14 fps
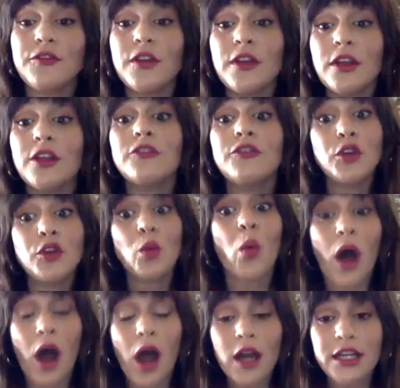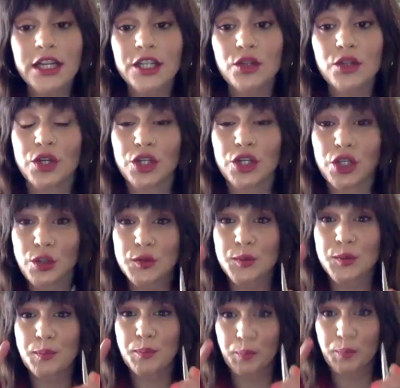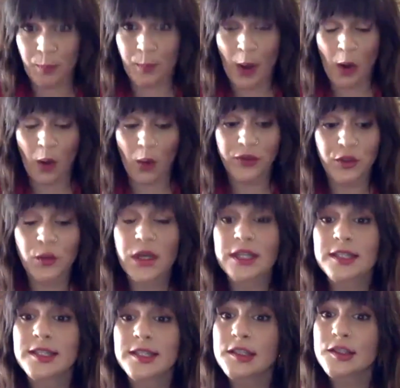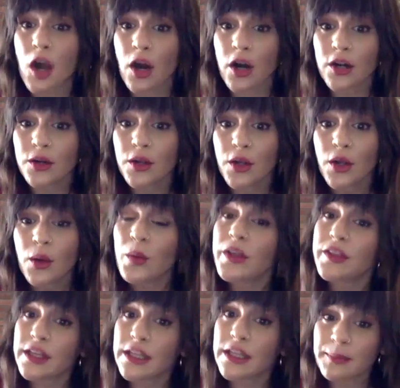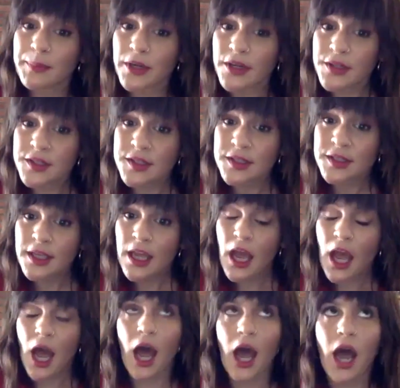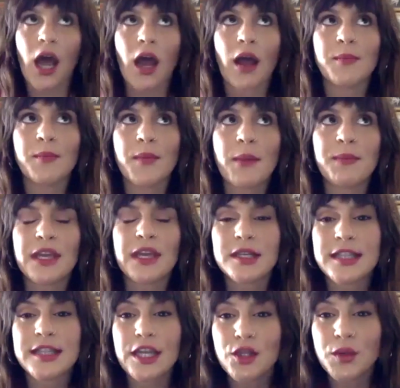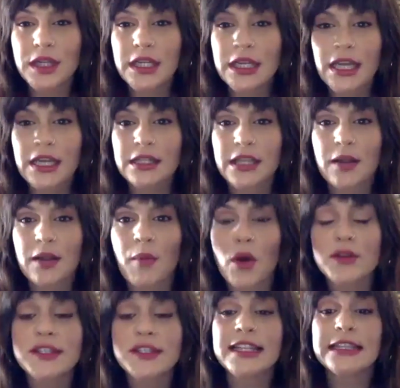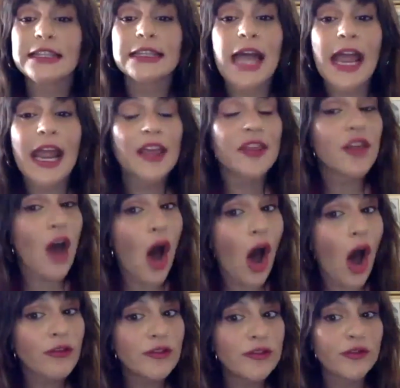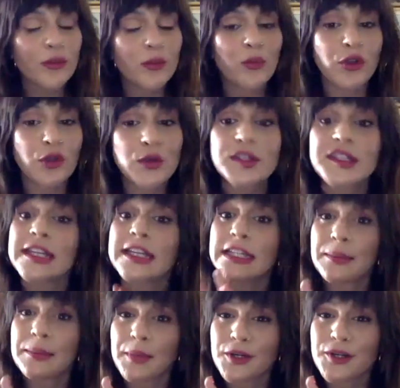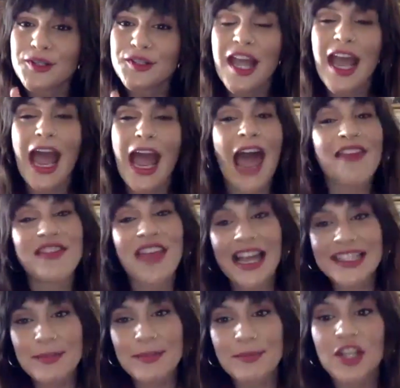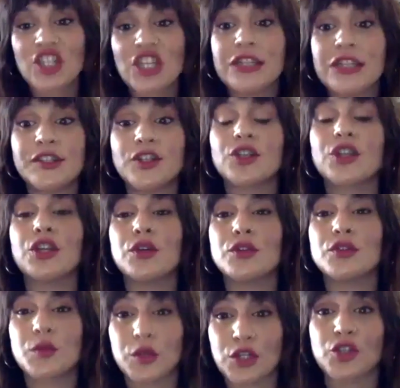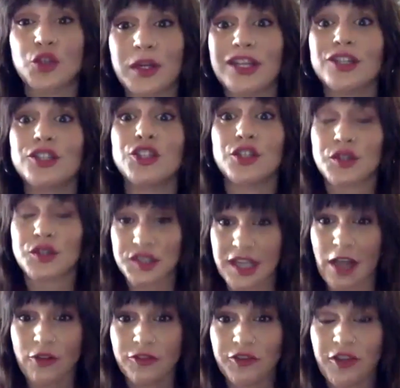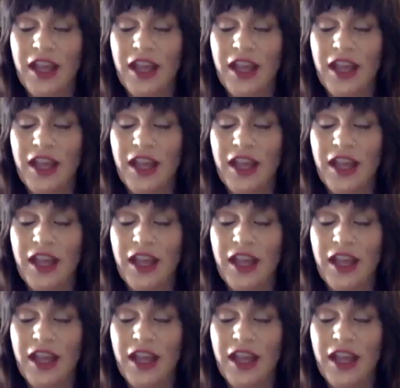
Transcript: If you wanted, you could use both. You can start with clippers, because then you can get like most of the length off using clippers, and that's much easier to use when you're doing it to yourself.